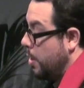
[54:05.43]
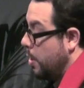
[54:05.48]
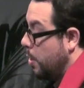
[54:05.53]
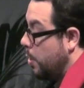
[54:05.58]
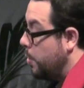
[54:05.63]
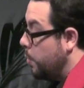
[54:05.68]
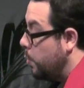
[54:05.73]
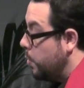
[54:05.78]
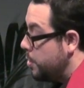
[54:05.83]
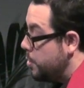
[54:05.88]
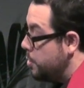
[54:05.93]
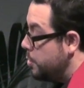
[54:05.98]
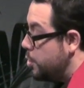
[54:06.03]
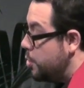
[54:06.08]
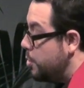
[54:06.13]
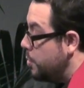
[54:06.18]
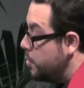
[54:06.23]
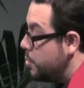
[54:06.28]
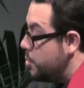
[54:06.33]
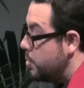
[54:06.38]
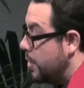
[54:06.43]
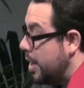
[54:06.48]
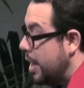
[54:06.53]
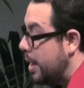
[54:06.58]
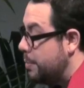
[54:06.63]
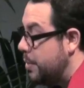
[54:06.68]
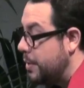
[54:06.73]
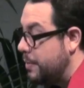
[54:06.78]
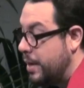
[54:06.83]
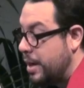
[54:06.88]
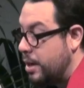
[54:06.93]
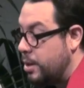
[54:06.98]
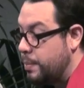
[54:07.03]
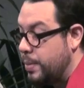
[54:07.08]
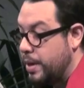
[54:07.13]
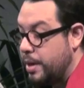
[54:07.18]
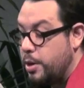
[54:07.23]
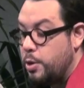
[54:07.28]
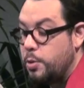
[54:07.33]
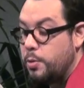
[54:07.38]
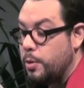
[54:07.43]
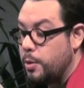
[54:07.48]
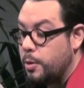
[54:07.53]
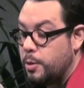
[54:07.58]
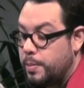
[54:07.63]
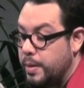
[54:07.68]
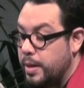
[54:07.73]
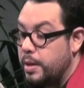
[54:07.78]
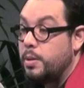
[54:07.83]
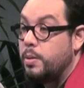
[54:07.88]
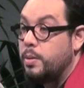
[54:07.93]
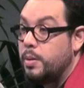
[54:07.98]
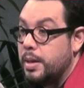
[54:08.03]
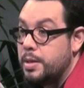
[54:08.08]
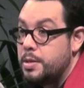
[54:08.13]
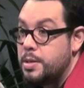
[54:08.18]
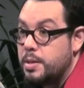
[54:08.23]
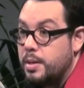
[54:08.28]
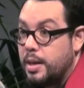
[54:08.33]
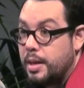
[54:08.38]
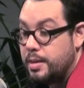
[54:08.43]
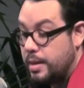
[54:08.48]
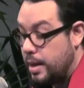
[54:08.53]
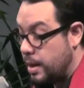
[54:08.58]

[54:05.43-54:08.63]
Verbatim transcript: Or would you choose to help develop a new urban knowledge that